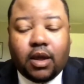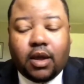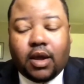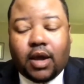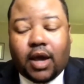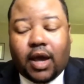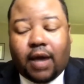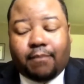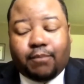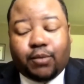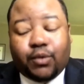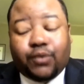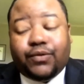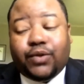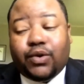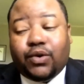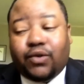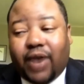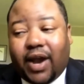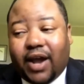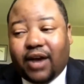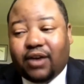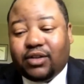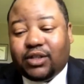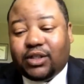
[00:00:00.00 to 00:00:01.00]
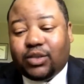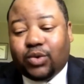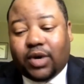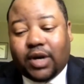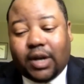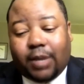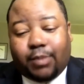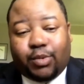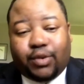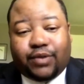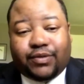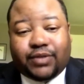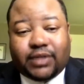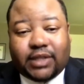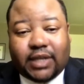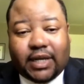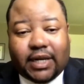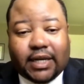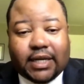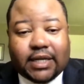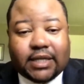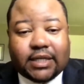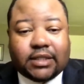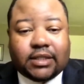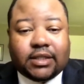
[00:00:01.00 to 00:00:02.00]
I moved around to a number of
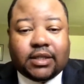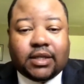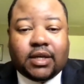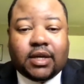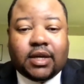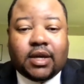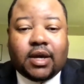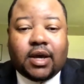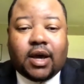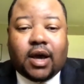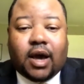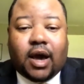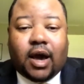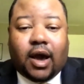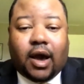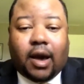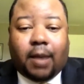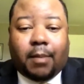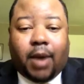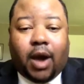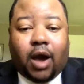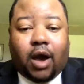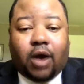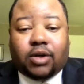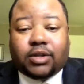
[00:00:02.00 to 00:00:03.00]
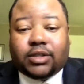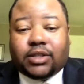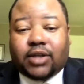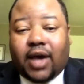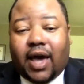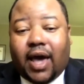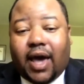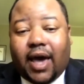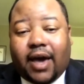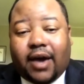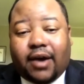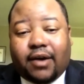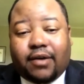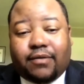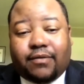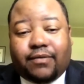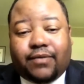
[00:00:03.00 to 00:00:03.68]
cities. I also have